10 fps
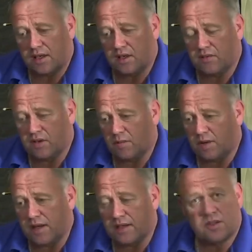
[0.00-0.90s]
You've got
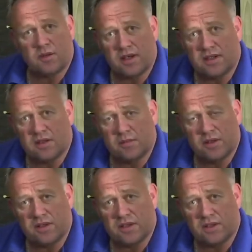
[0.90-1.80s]
plenty of space to
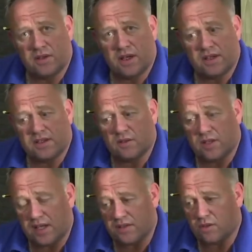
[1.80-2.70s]
put your suitcases
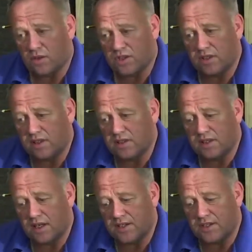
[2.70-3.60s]
without squashing the
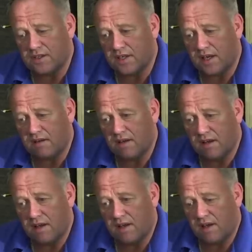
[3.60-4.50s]
insulation down,
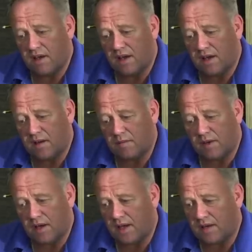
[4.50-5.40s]

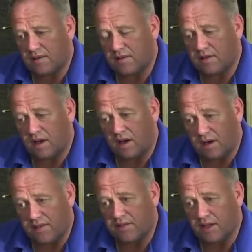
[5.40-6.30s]
and
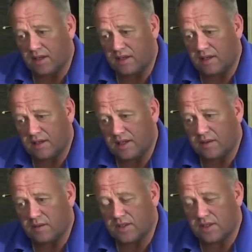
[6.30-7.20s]
I think
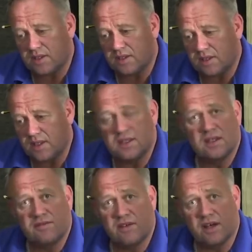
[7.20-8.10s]
it was easy
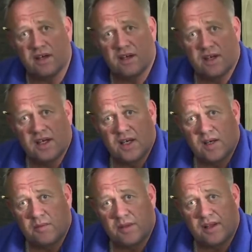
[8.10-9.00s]
to fit,
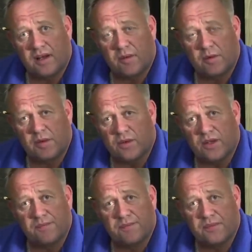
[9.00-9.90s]
but then I'm a
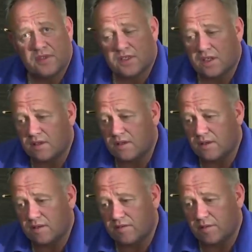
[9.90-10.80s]
builder, so
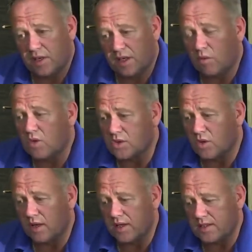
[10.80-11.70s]
for me it was
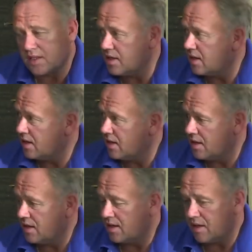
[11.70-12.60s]
quite easy.
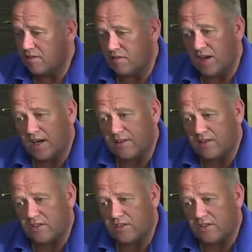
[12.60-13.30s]
Really the